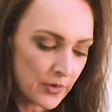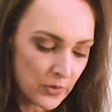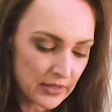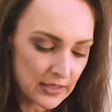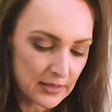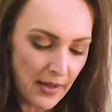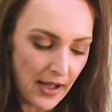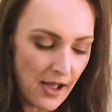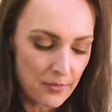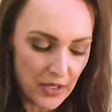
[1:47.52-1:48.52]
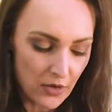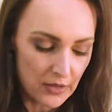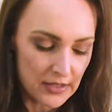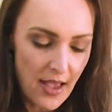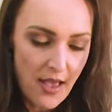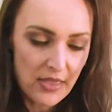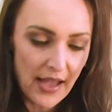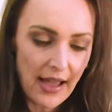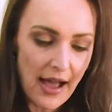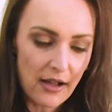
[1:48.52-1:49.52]
with this part because
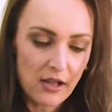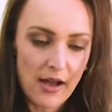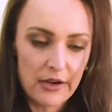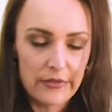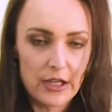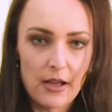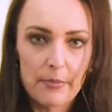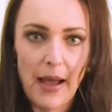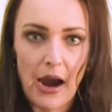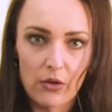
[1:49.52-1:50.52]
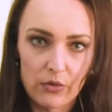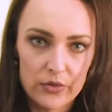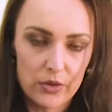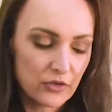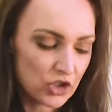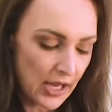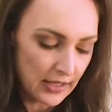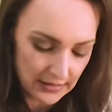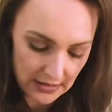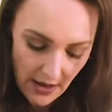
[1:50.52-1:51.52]
they are kind of a barrel sort of
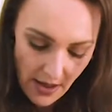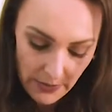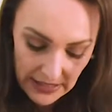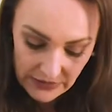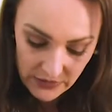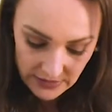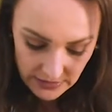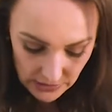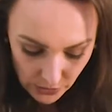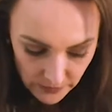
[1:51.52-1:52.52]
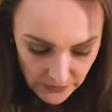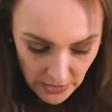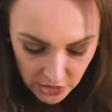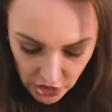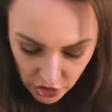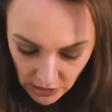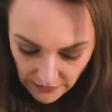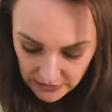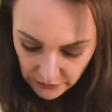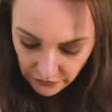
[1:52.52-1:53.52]
chest, but even still, she should
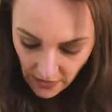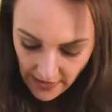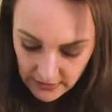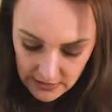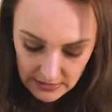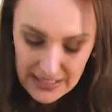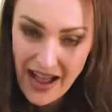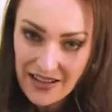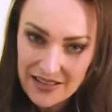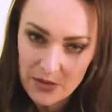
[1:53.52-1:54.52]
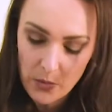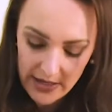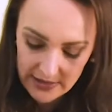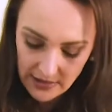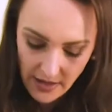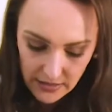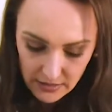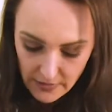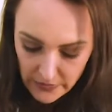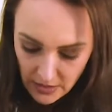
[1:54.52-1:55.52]
have a defined tucked in waistline.
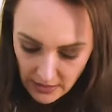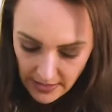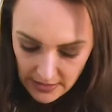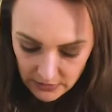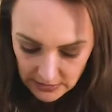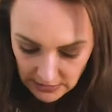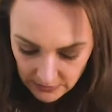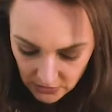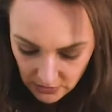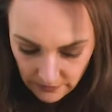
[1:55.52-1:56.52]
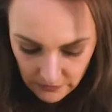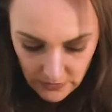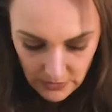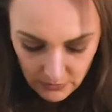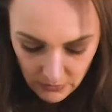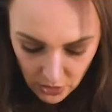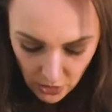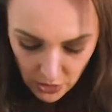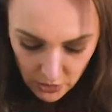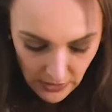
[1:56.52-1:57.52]
Hang on, darling, I'm just gonna
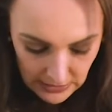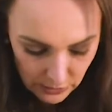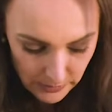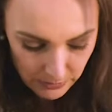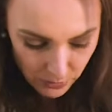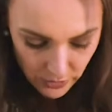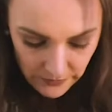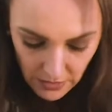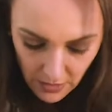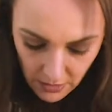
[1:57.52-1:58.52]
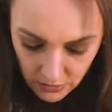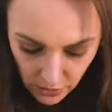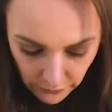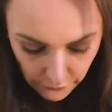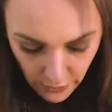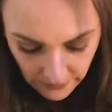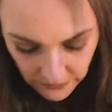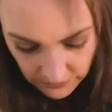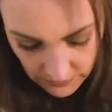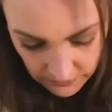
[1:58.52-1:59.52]
turn you around a little bit more. So from
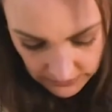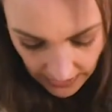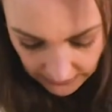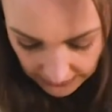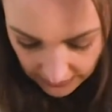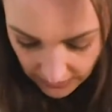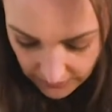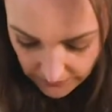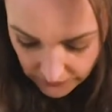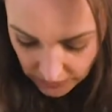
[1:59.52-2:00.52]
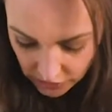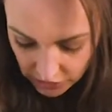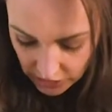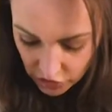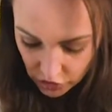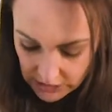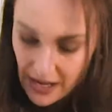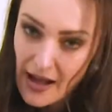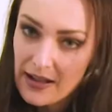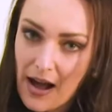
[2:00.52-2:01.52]
down here, it should
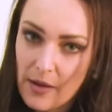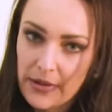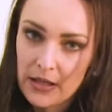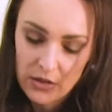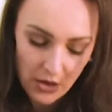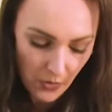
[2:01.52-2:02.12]
tuck up into her